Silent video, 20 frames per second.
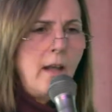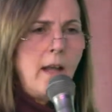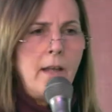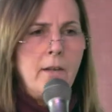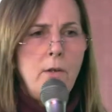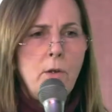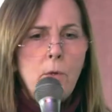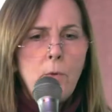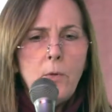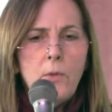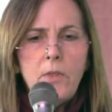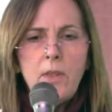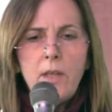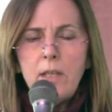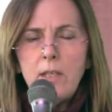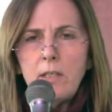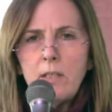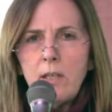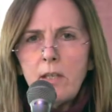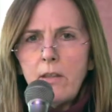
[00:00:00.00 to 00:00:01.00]
I know
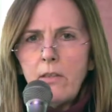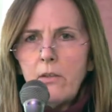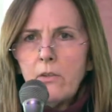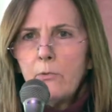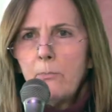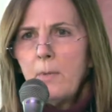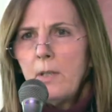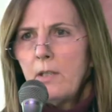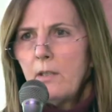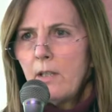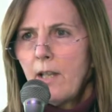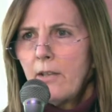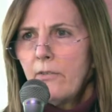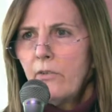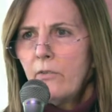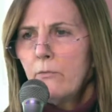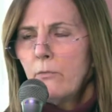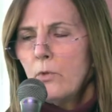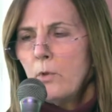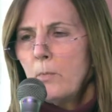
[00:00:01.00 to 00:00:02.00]
that there's been lots
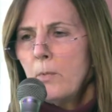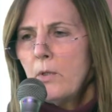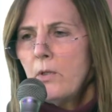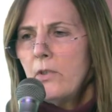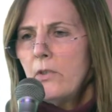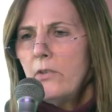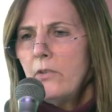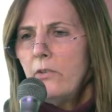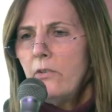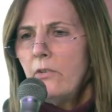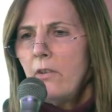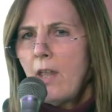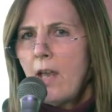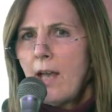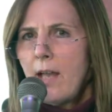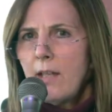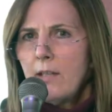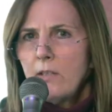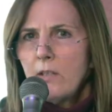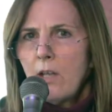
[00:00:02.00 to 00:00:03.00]
of rumors
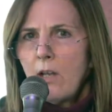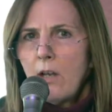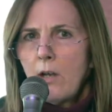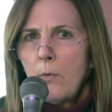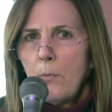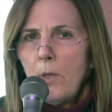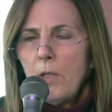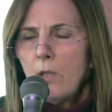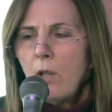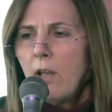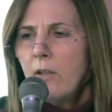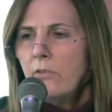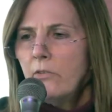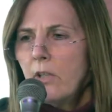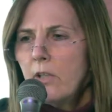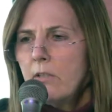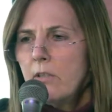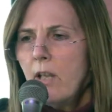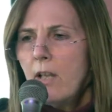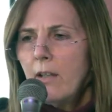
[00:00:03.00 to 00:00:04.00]
that we lost
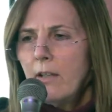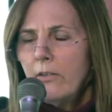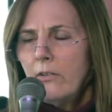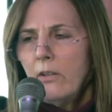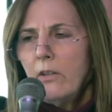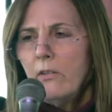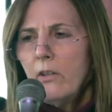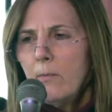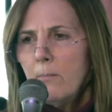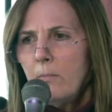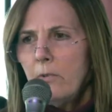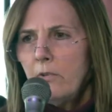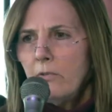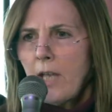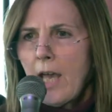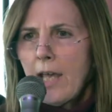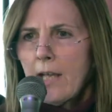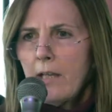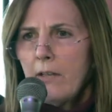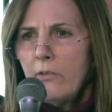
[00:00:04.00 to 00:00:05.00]
our tax-exempt
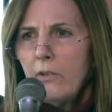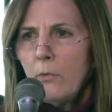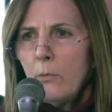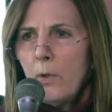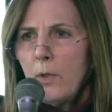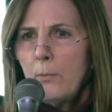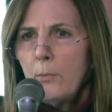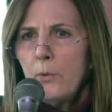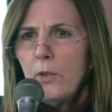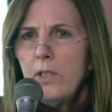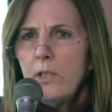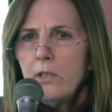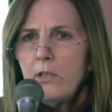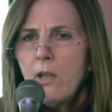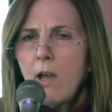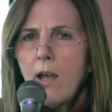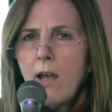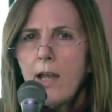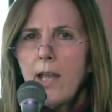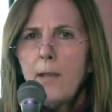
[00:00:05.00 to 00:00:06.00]
status at one point in
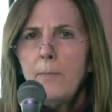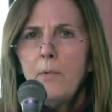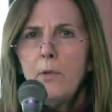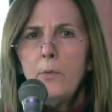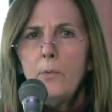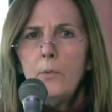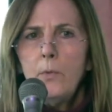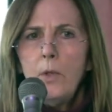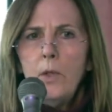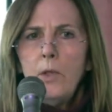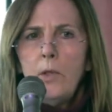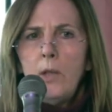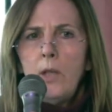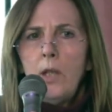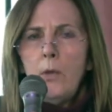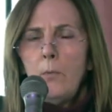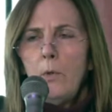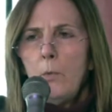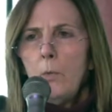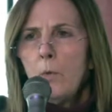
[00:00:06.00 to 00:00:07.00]
time, and
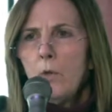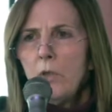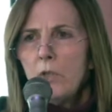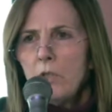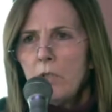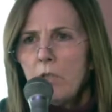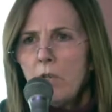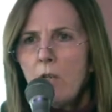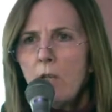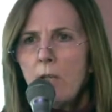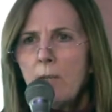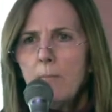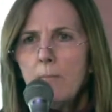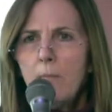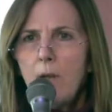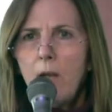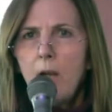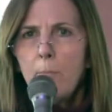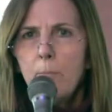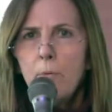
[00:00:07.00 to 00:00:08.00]
we weren't
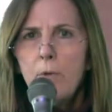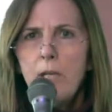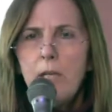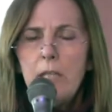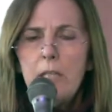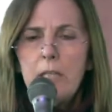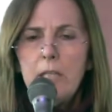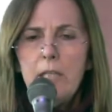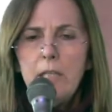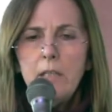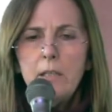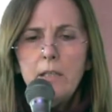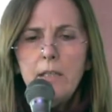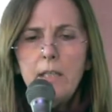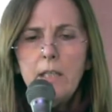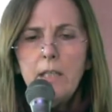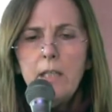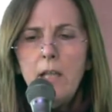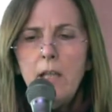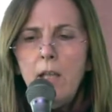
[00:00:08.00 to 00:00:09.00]
operating
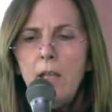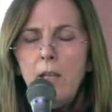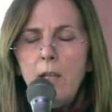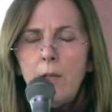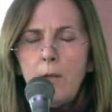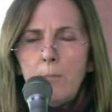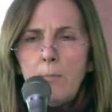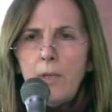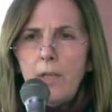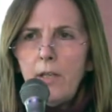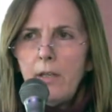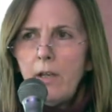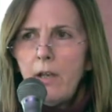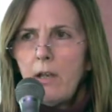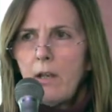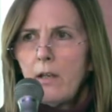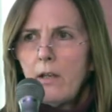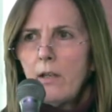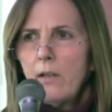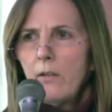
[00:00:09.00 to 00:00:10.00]
legally. But
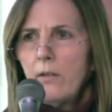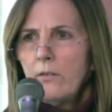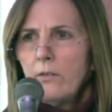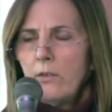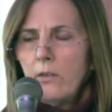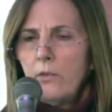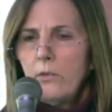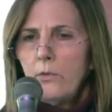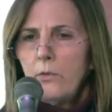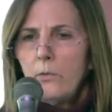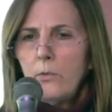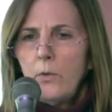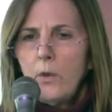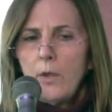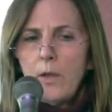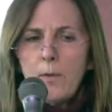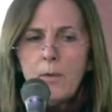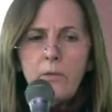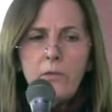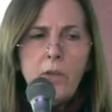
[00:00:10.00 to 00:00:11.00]

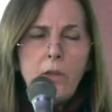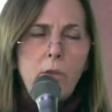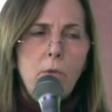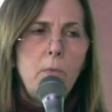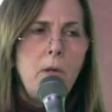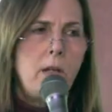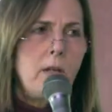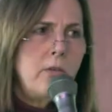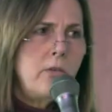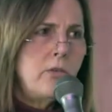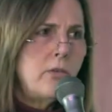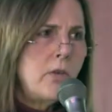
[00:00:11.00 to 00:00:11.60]
to set the record